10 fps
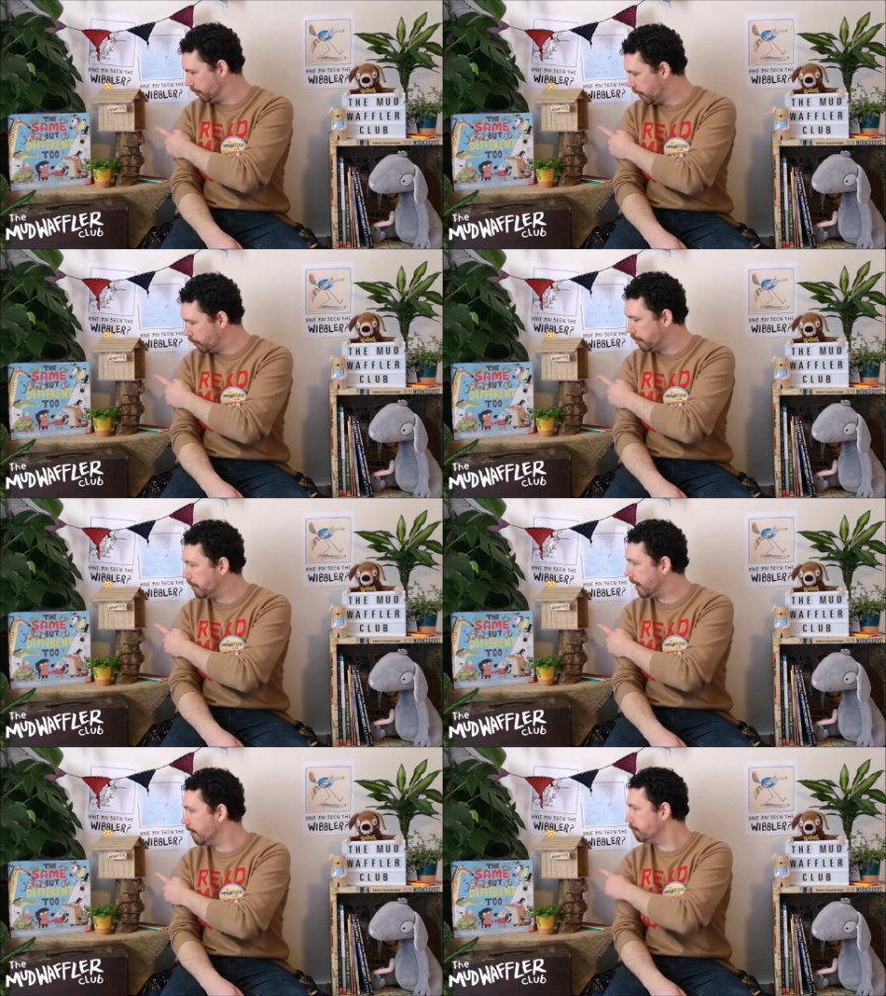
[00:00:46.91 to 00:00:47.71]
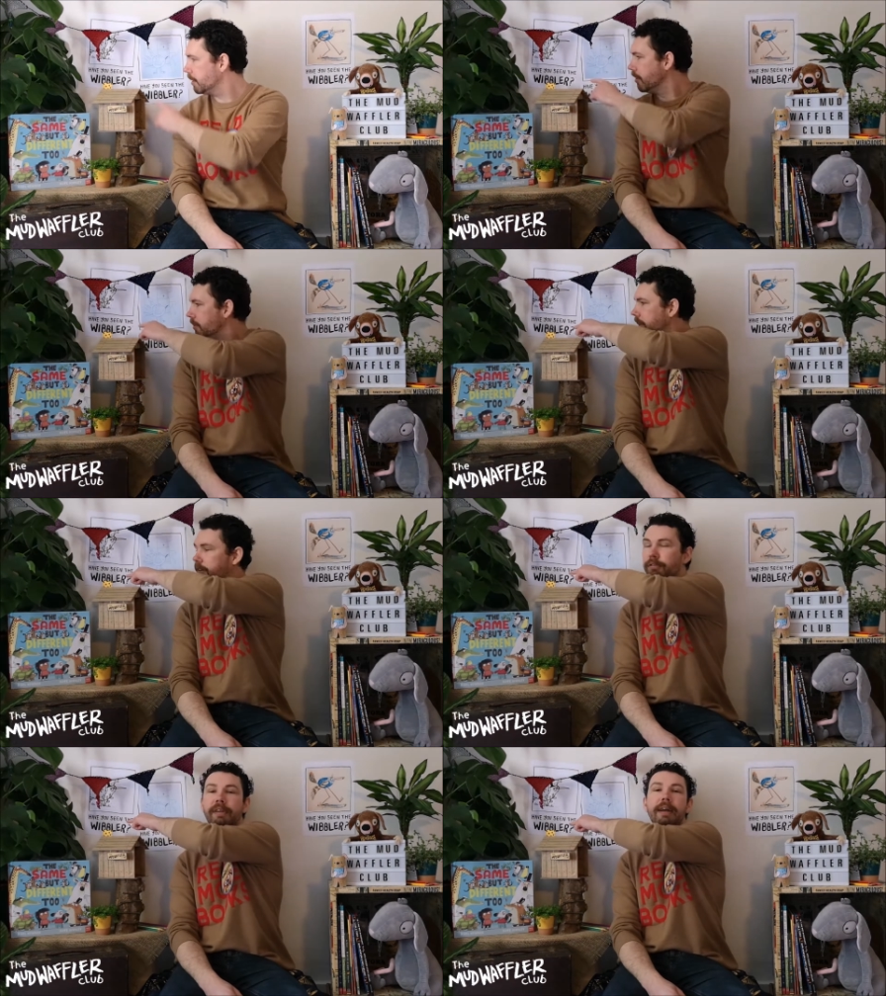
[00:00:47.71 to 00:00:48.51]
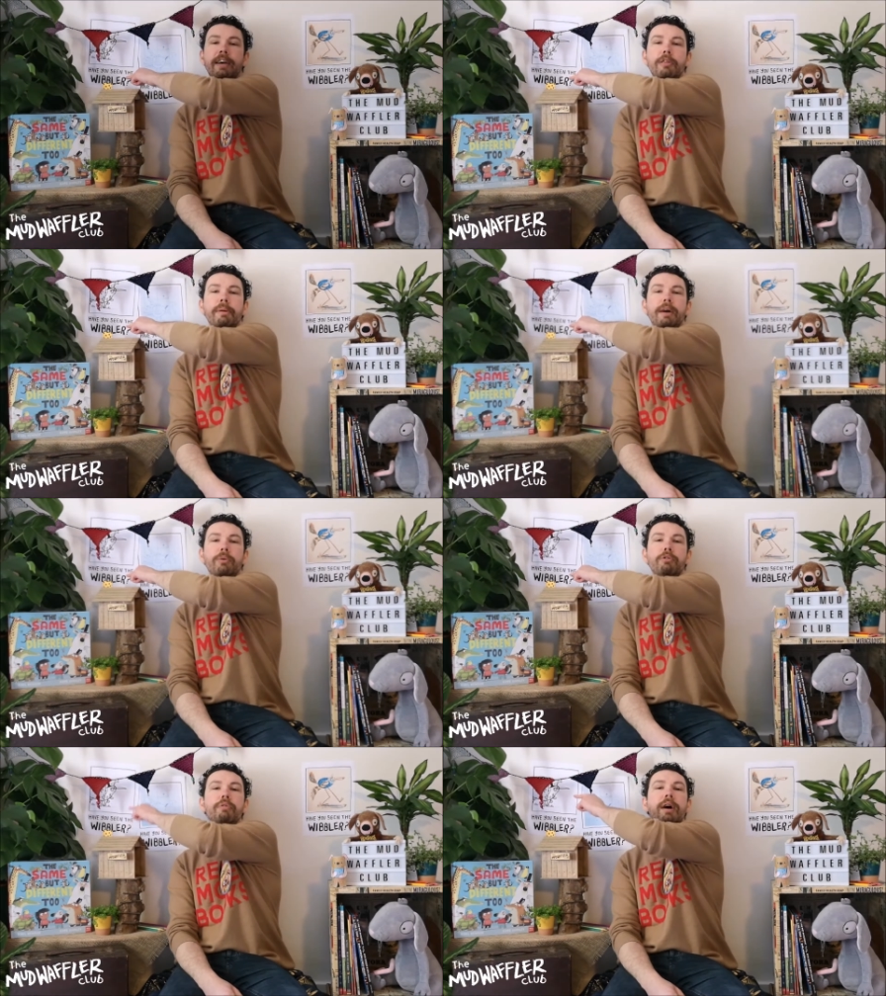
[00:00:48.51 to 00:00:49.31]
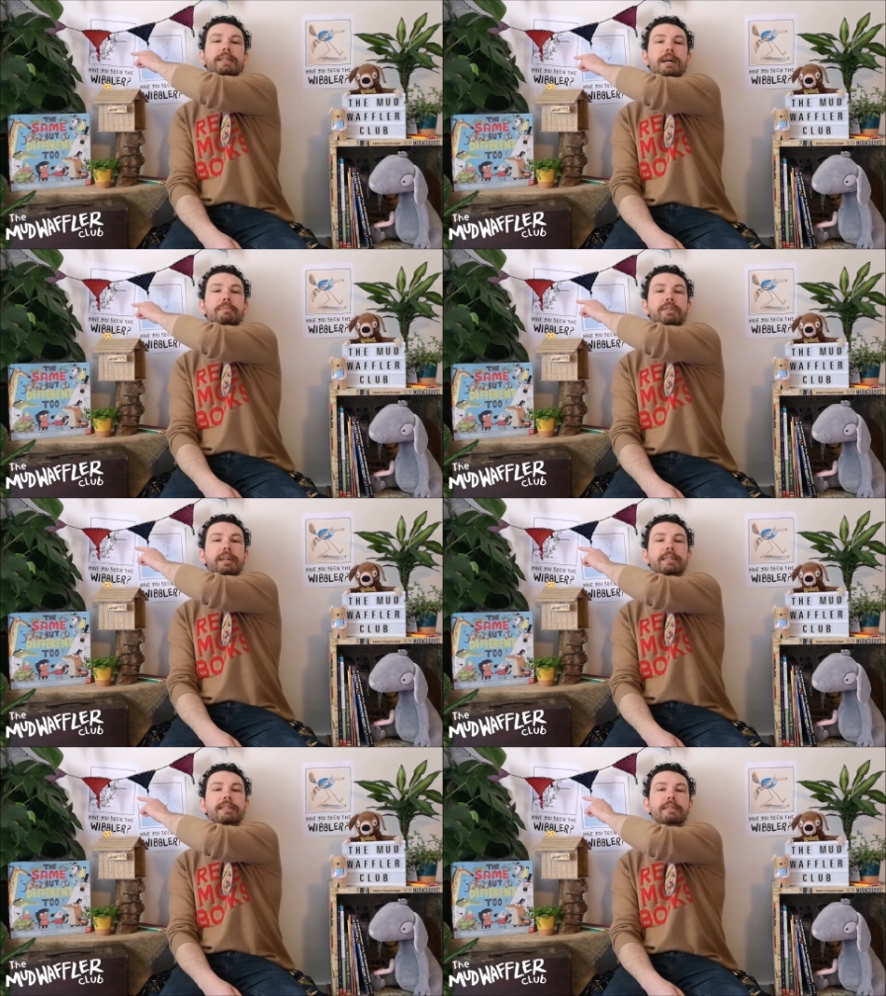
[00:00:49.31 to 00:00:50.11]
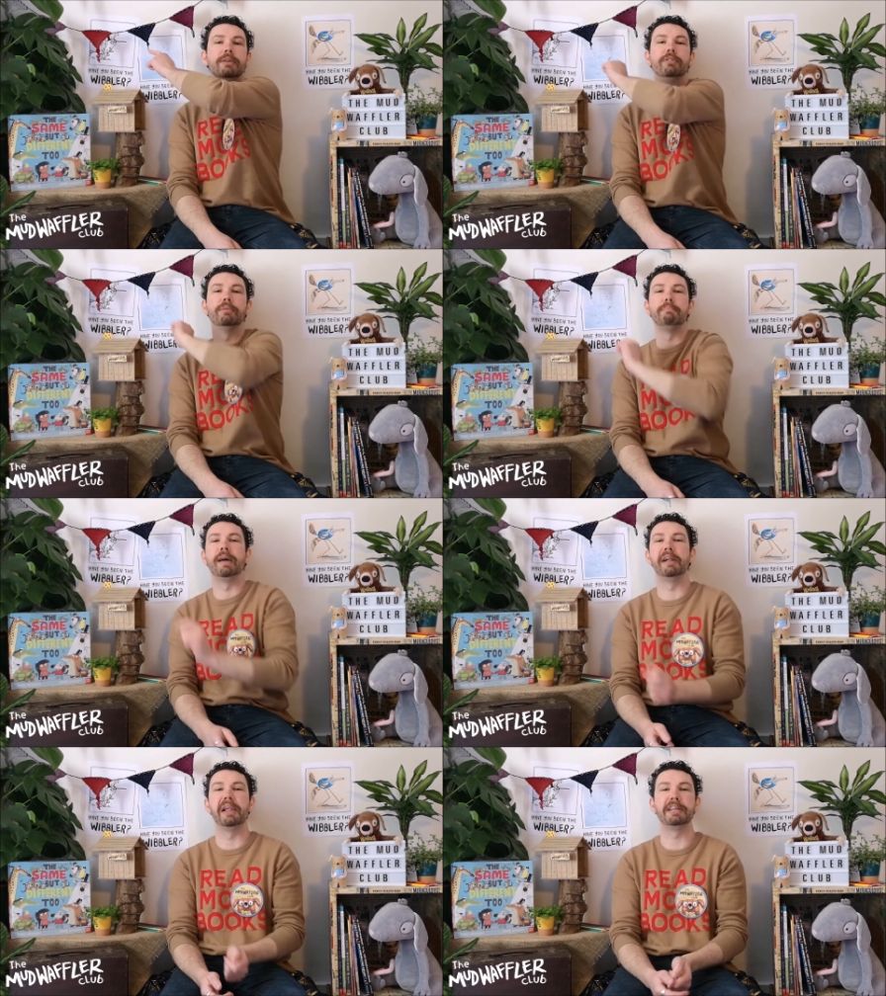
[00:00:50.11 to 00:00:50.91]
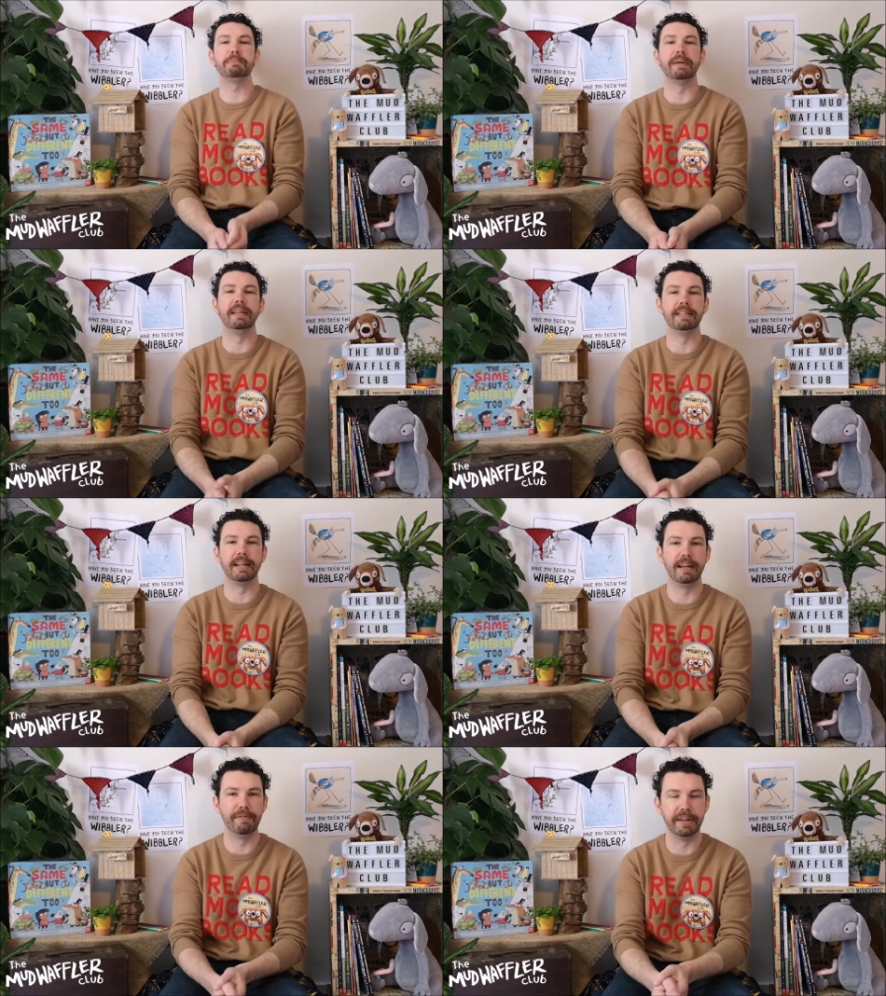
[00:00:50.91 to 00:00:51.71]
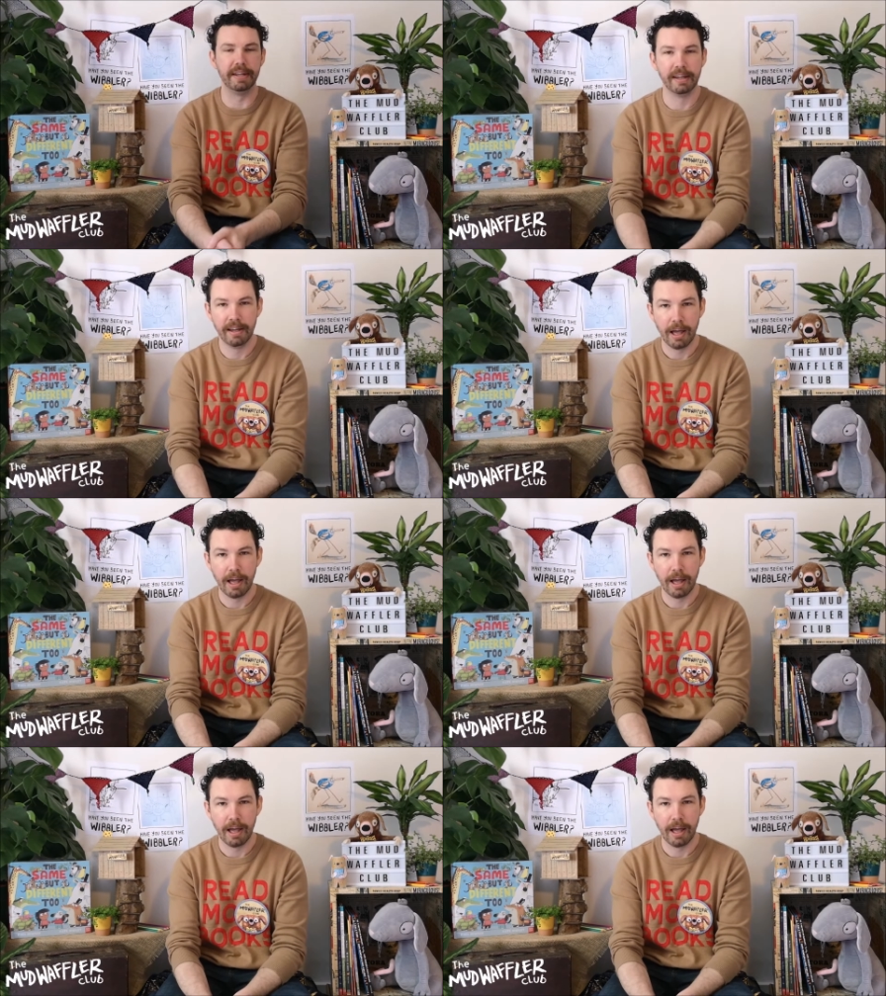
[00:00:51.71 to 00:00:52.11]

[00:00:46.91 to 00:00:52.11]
We'll know when we have because the little flag at the back will rise up to let us know some mail has been delivered.